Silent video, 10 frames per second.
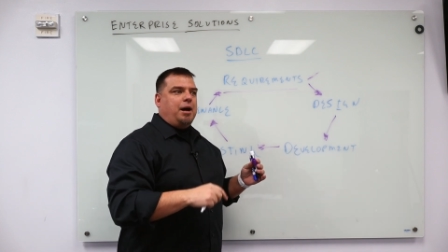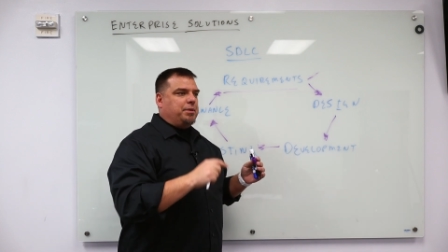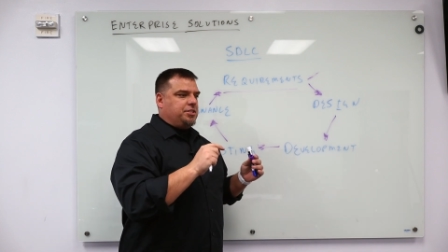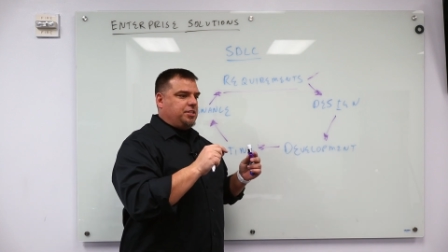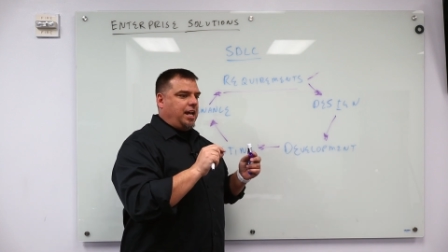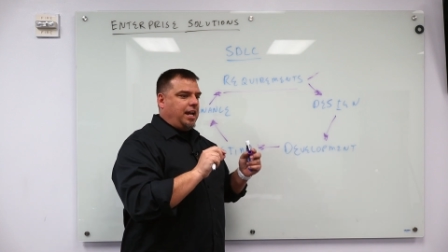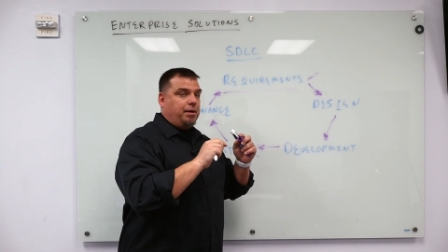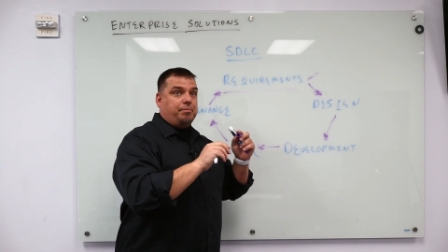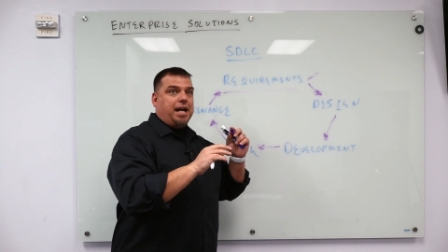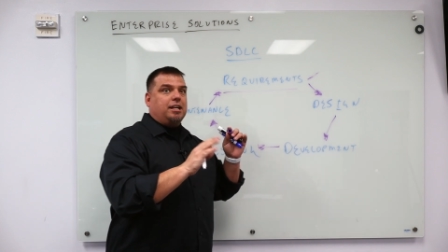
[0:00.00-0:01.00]
I'm going to say,
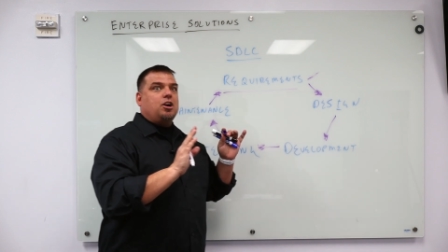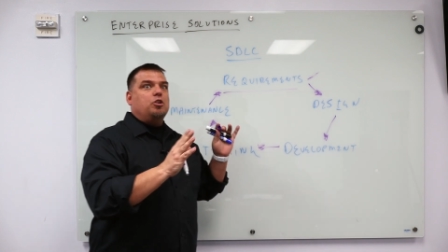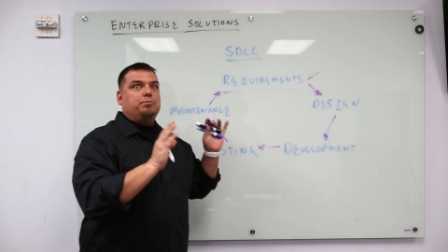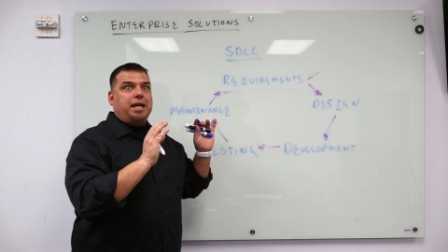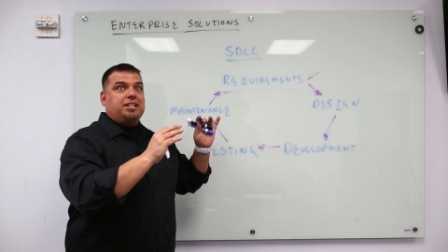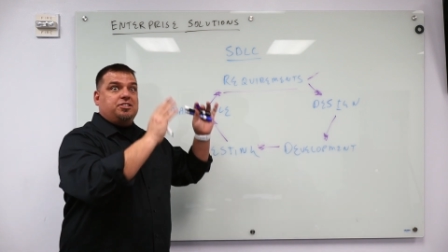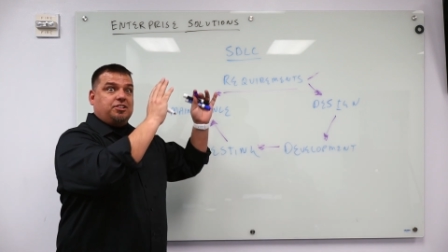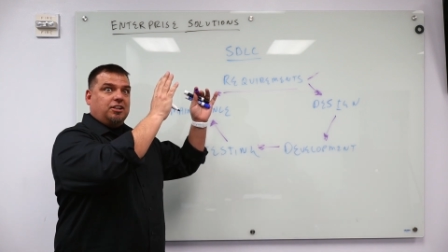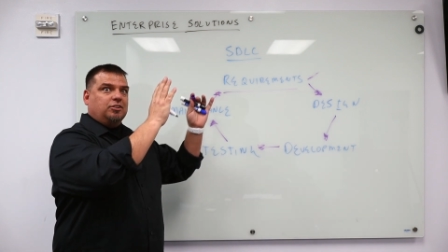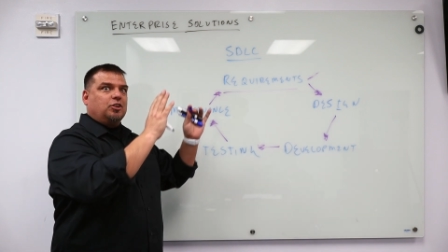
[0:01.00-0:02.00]
my code base is
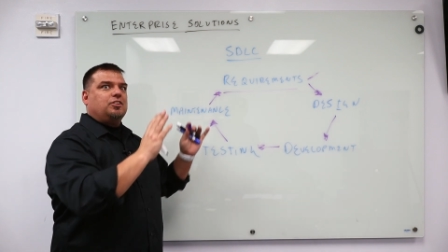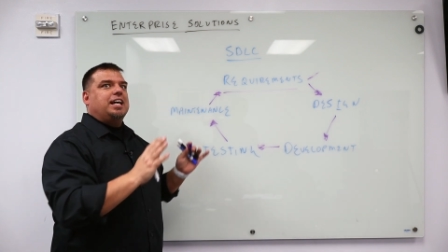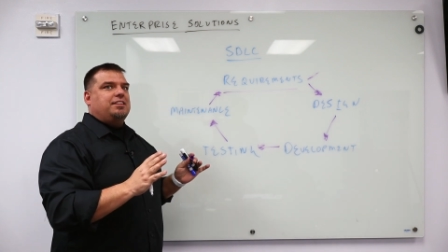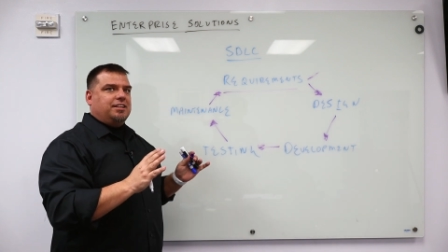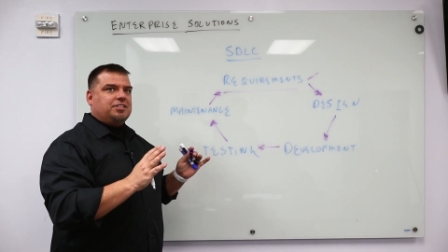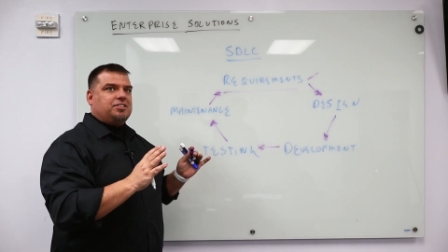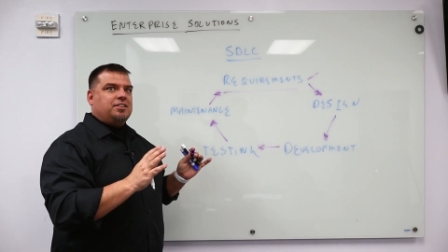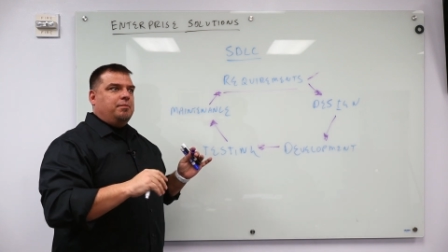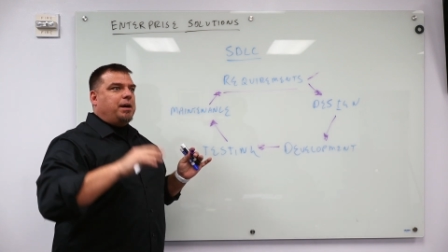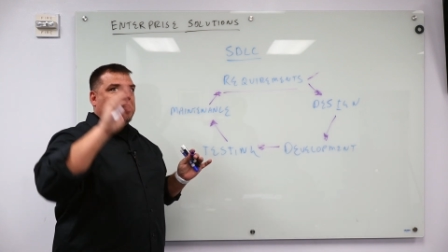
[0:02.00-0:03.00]
going to look like this,
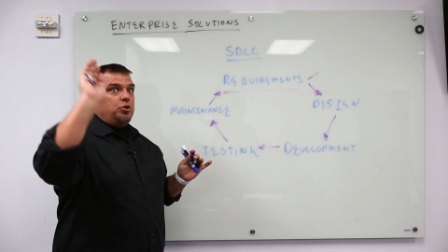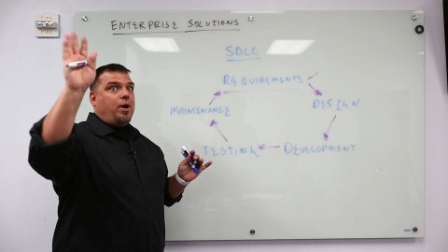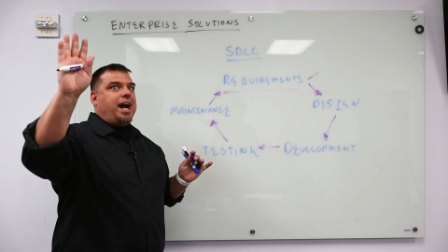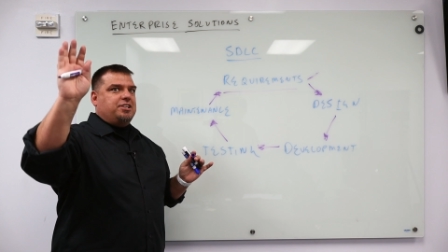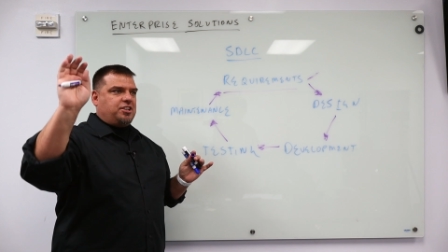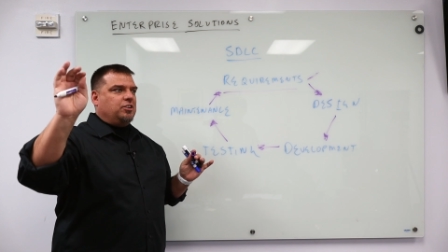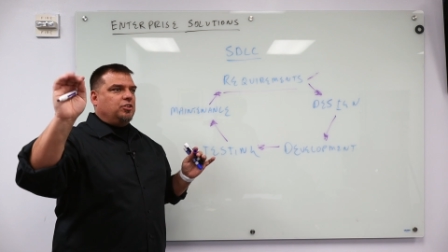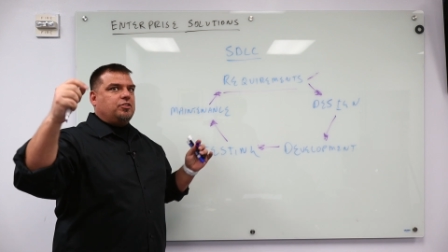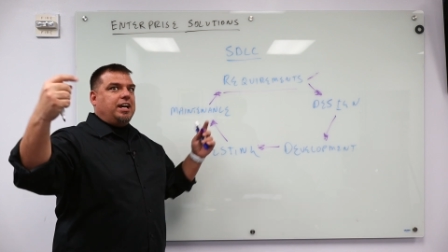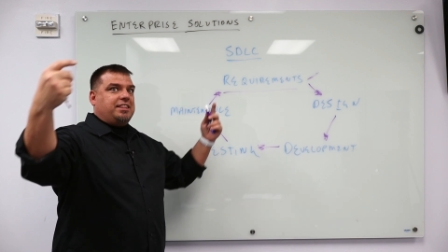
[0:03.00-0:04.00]
my U I is going to
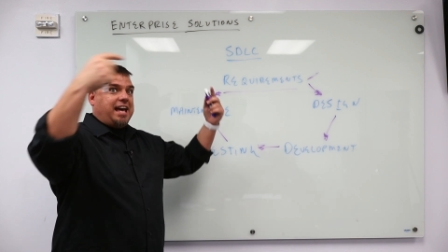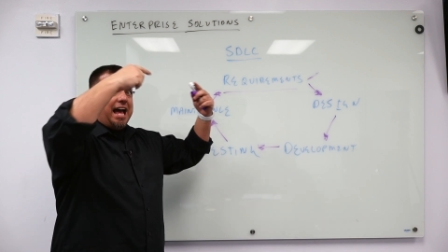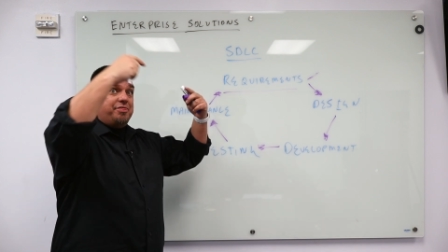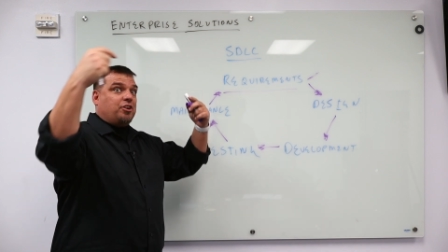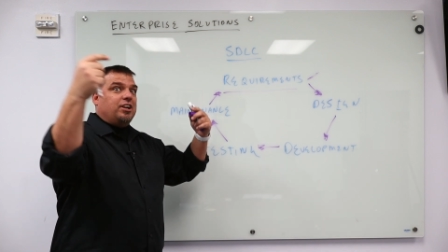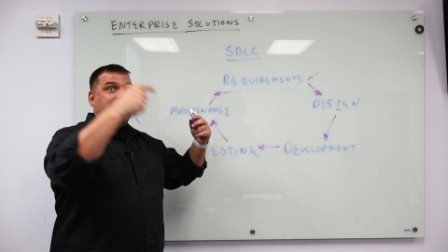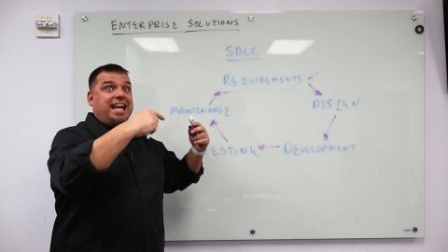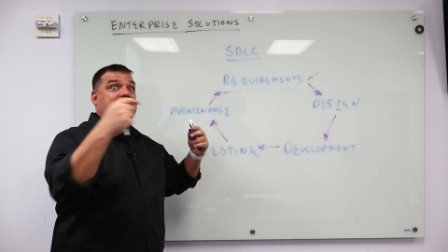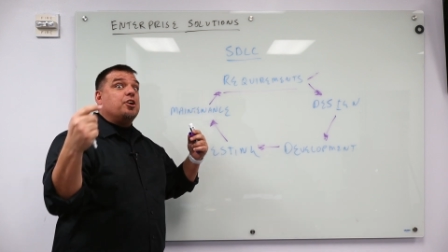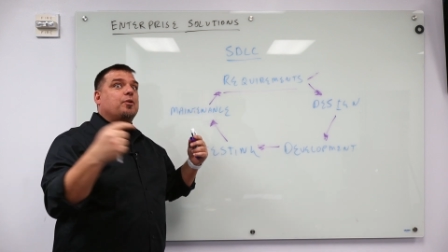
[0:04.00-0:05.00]
look like that, and they're going to
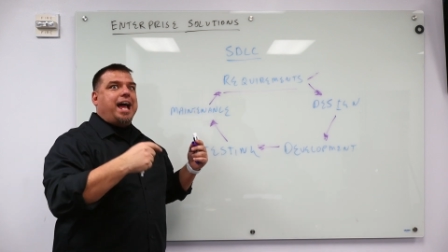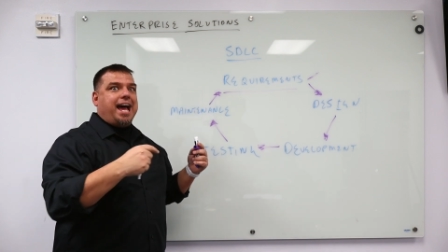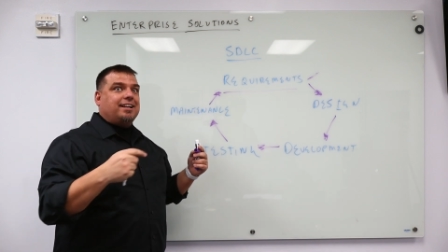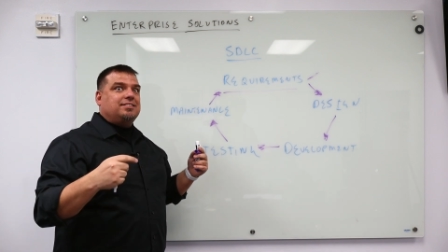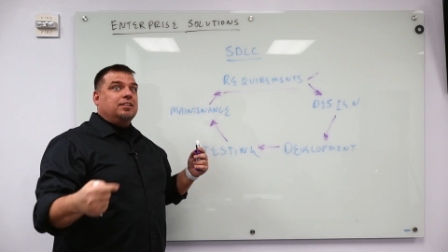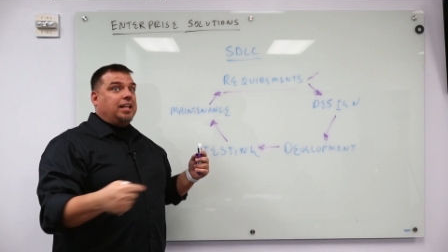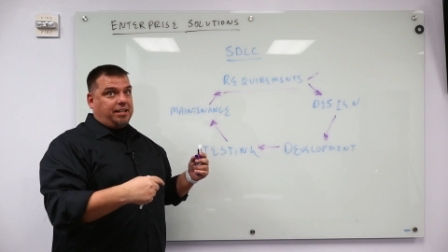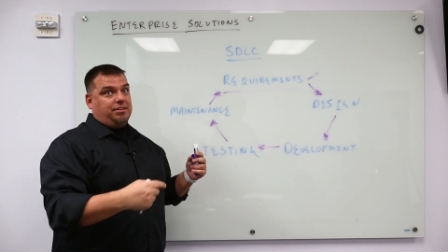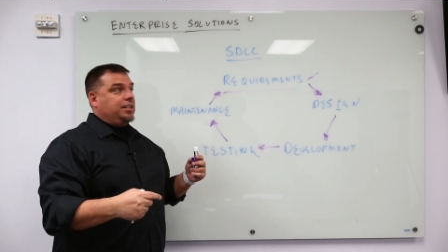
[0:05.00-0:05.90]
interact like